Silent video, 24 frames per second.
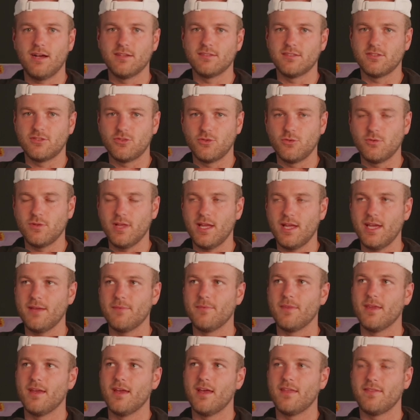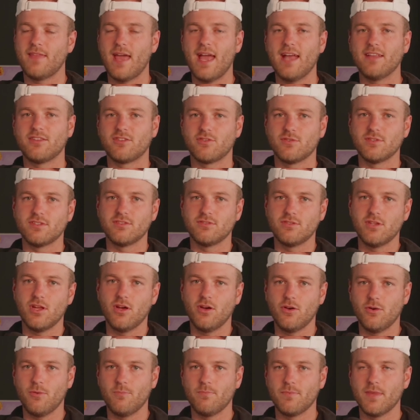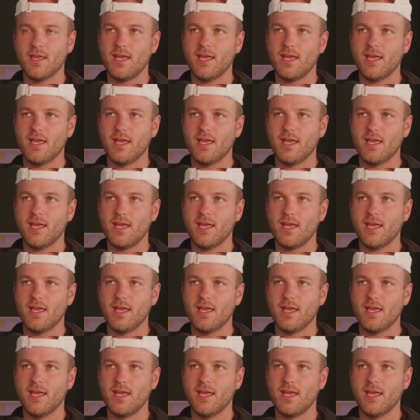Is it too late? The answer is no.